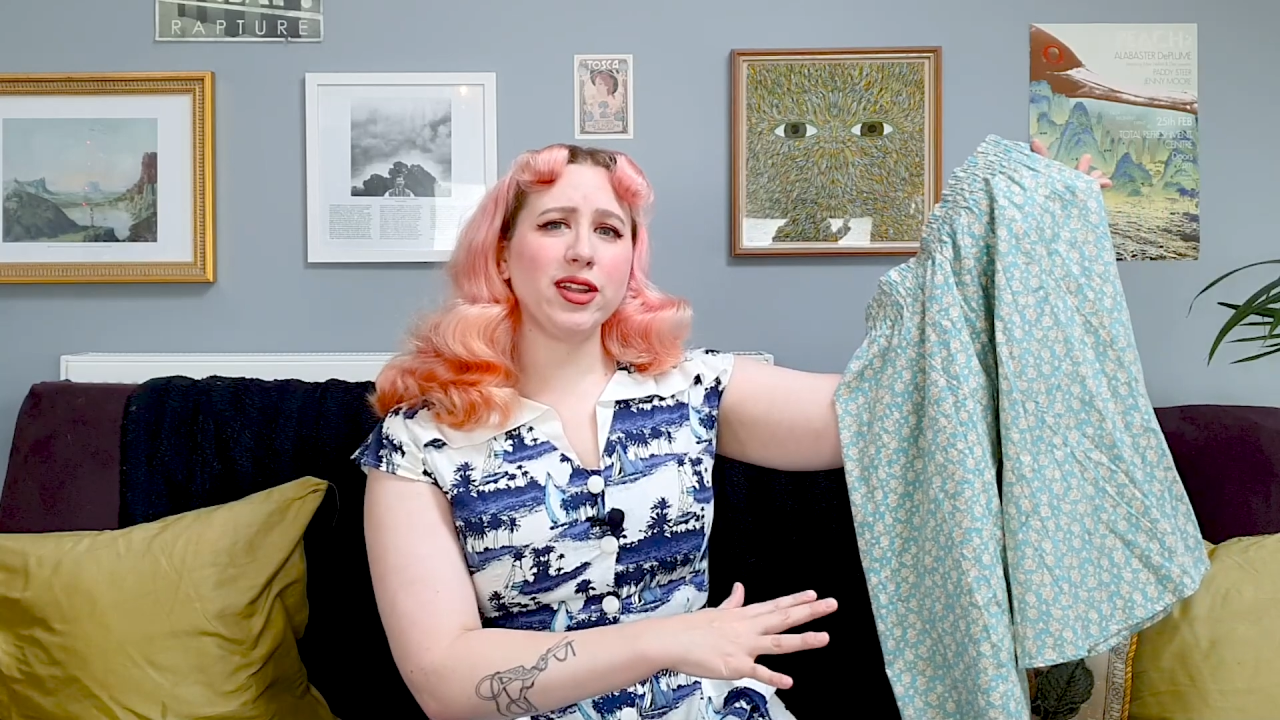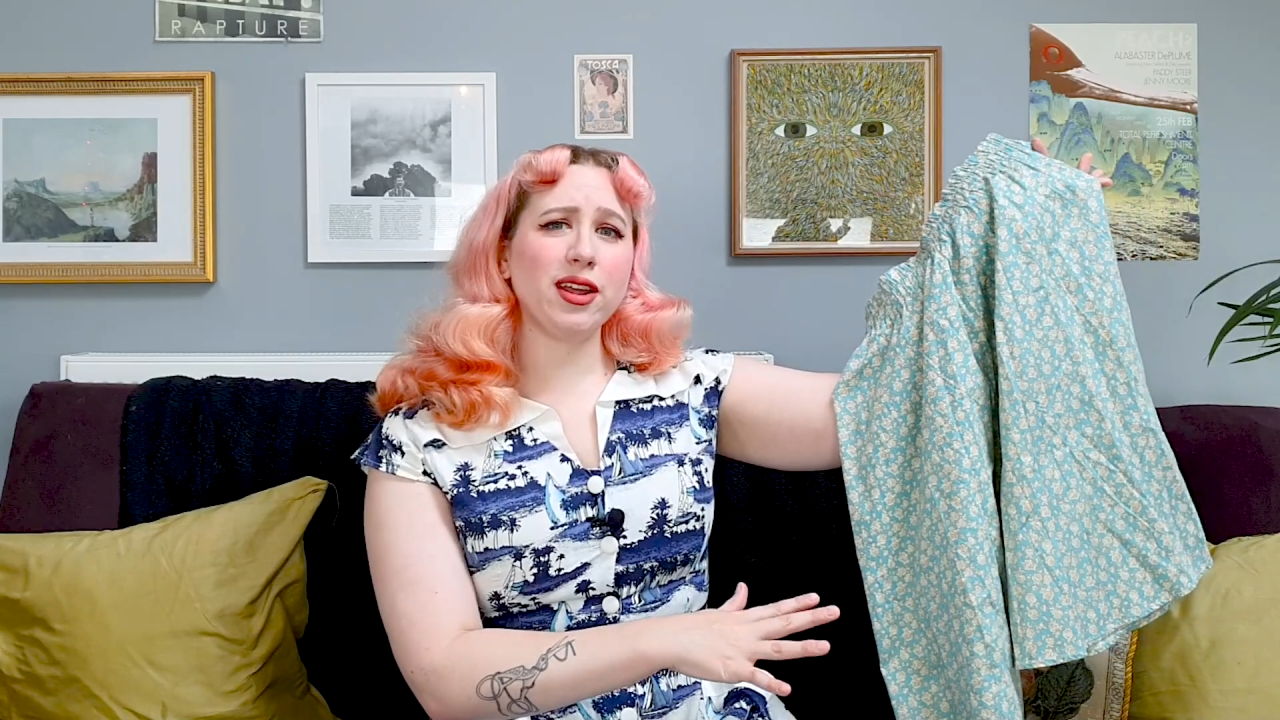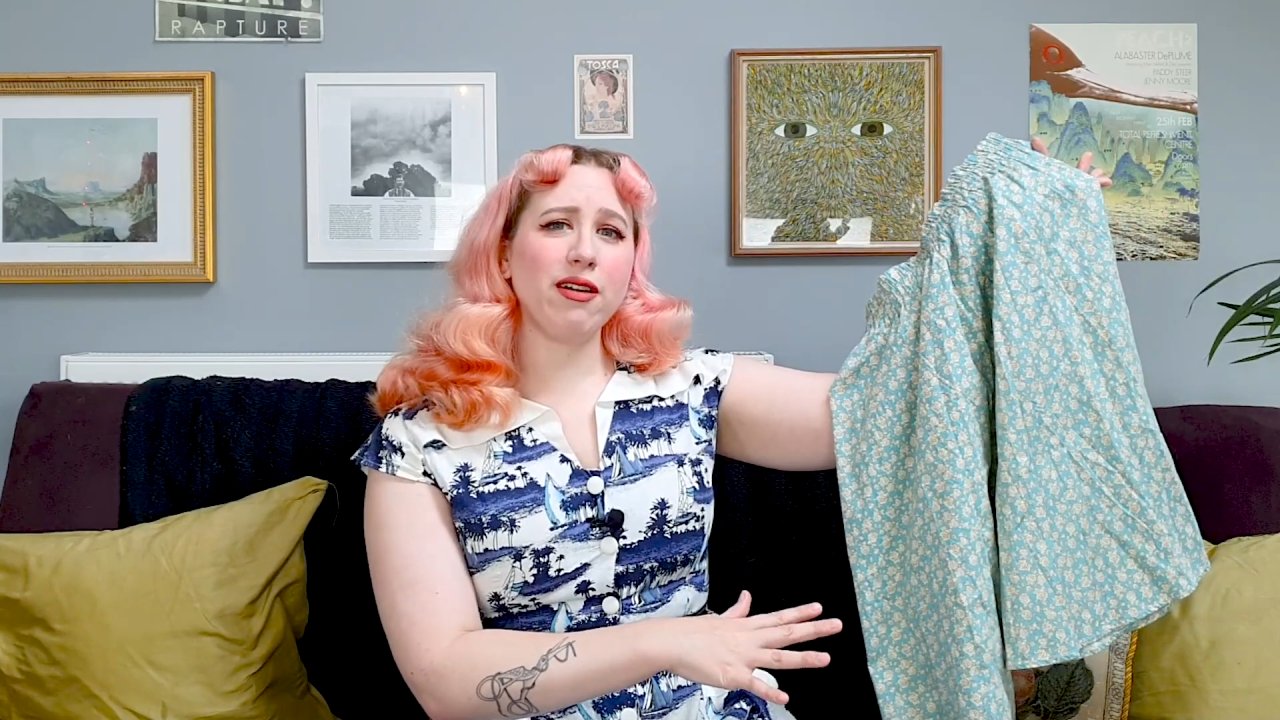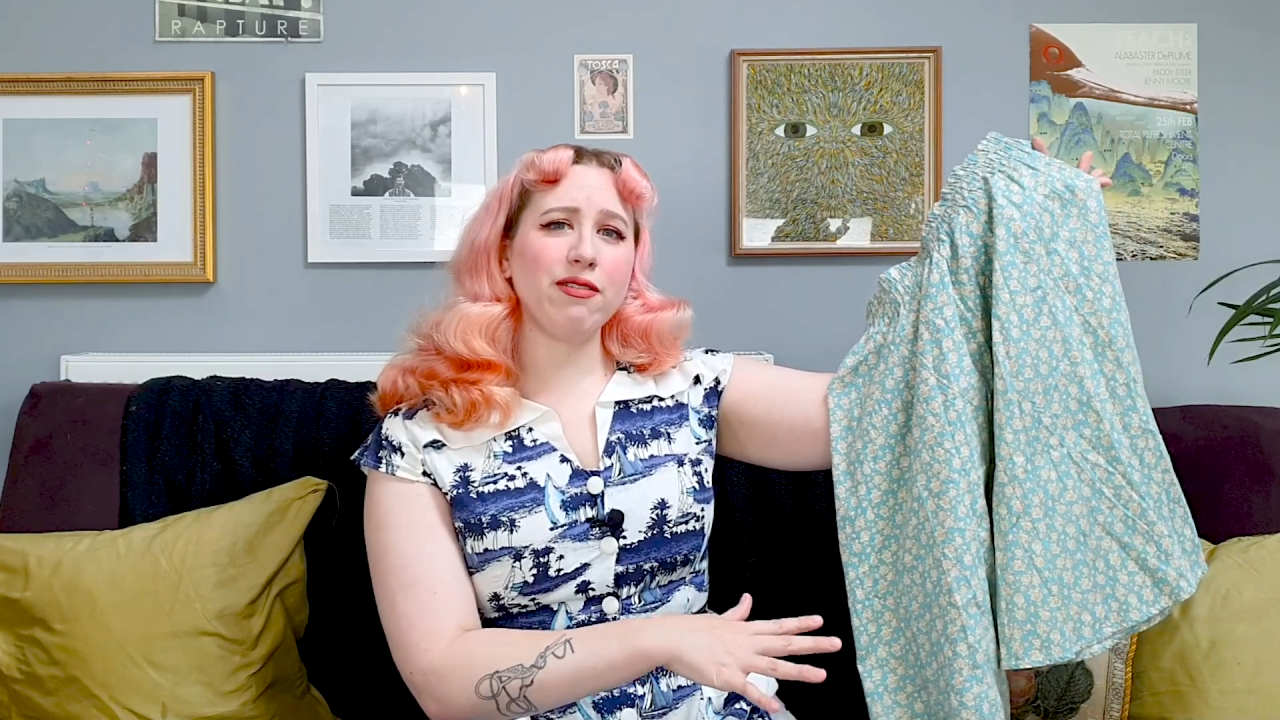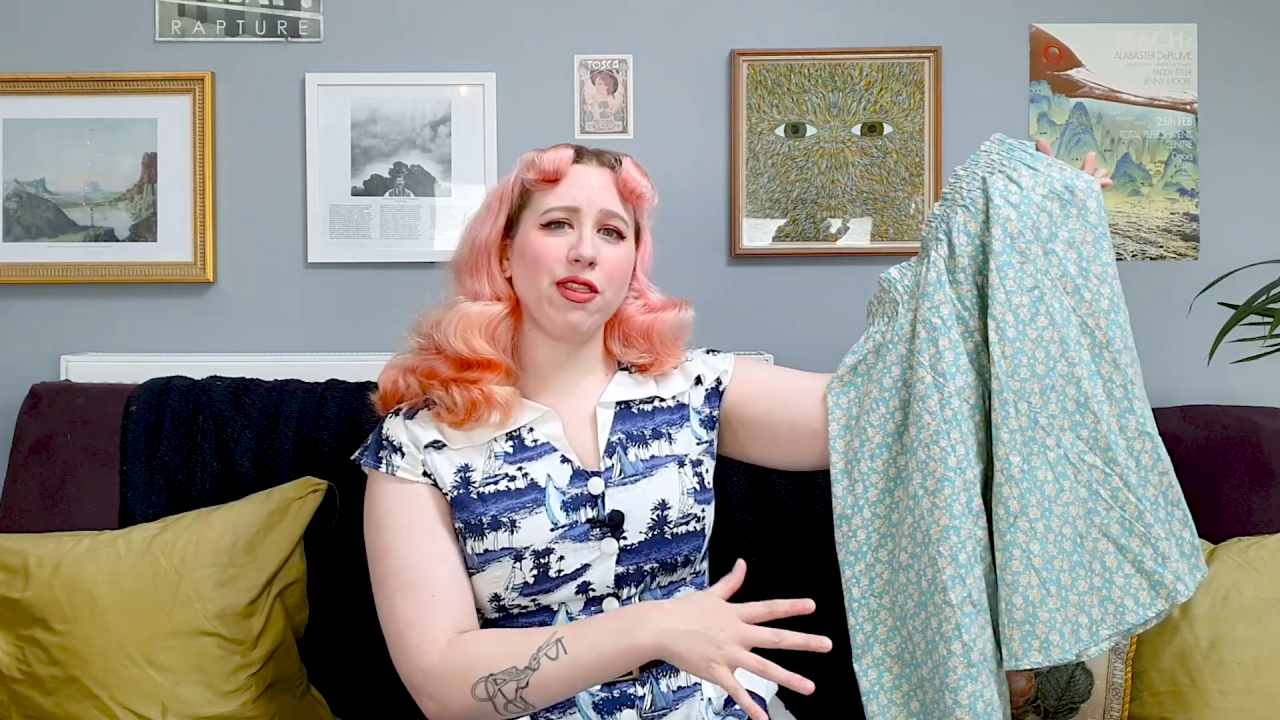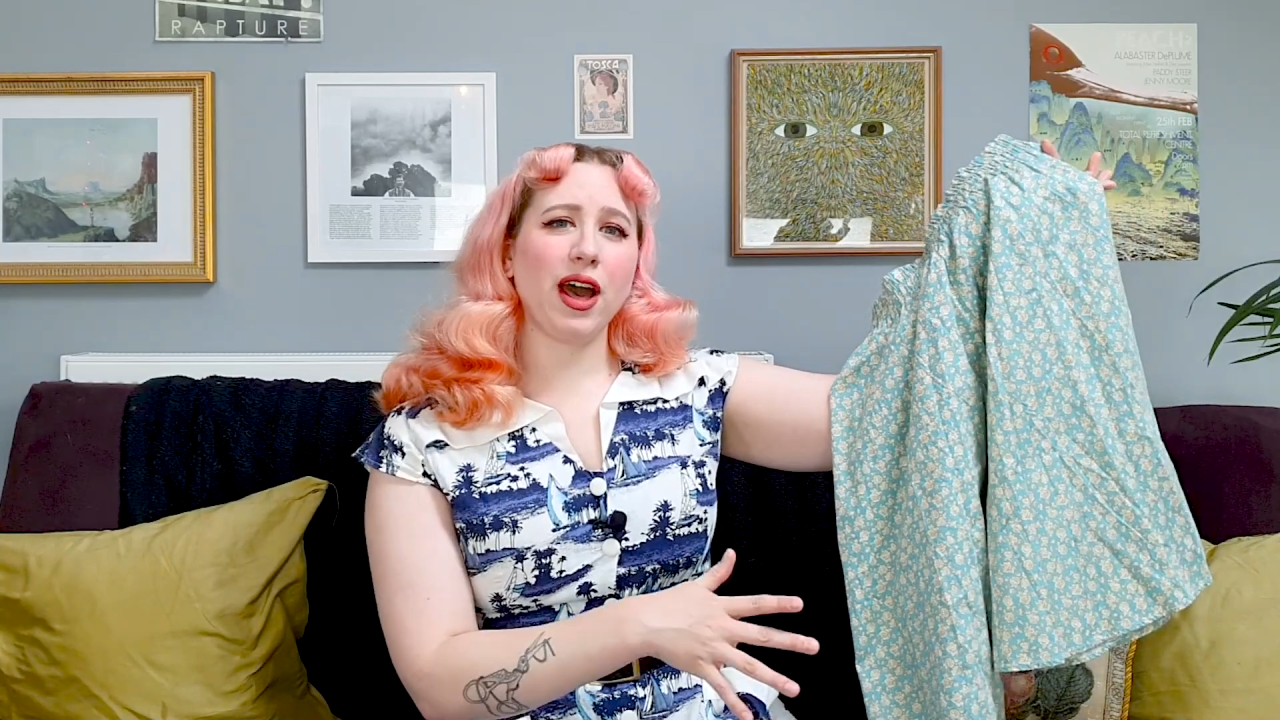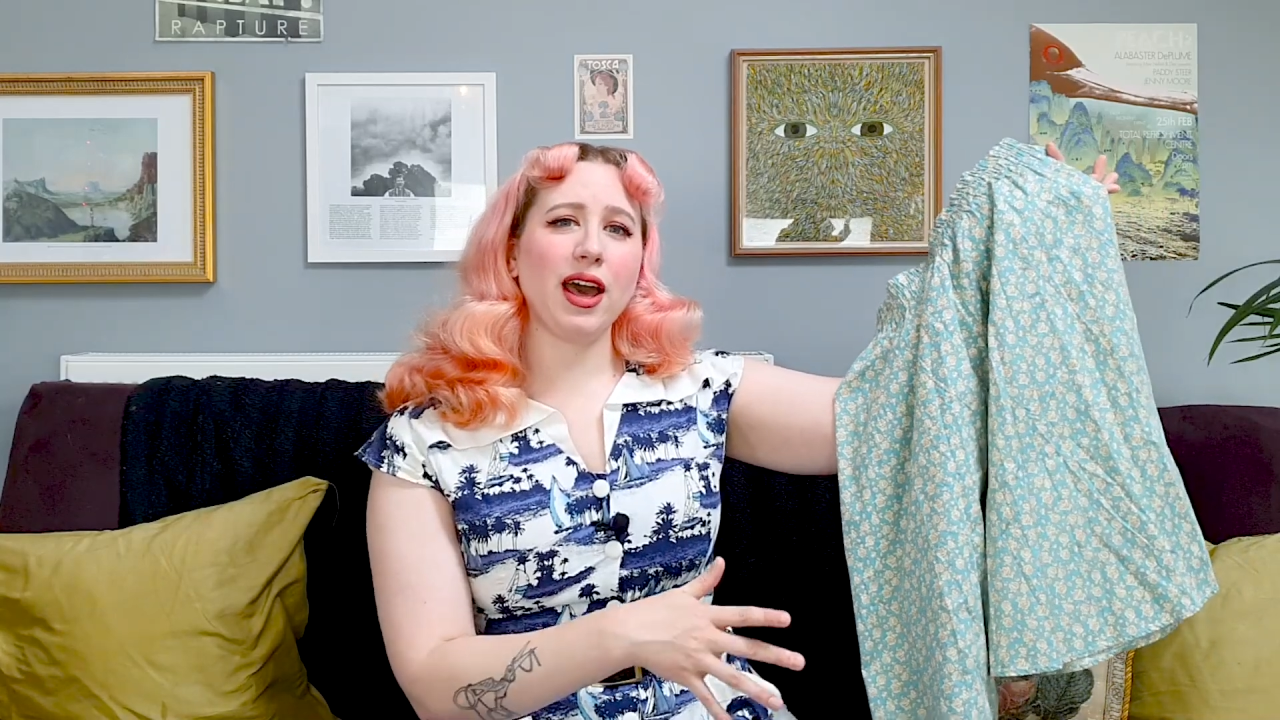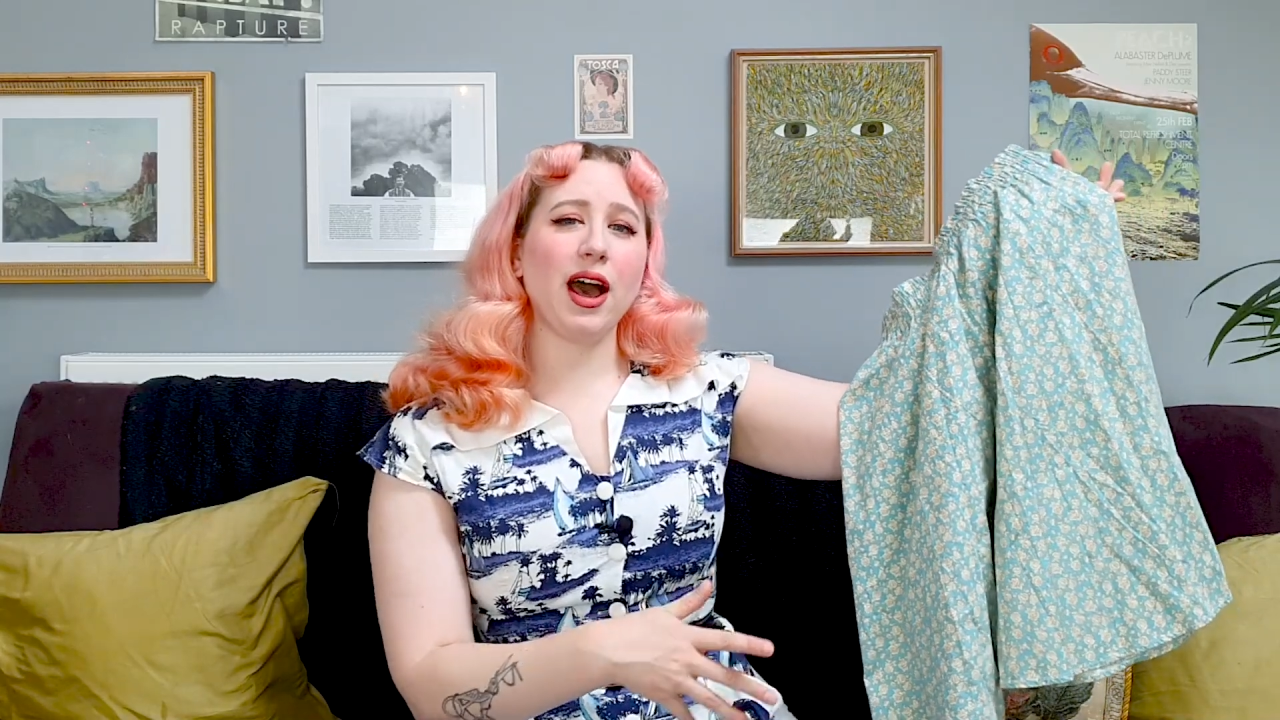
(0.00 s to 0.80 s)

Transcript: enough that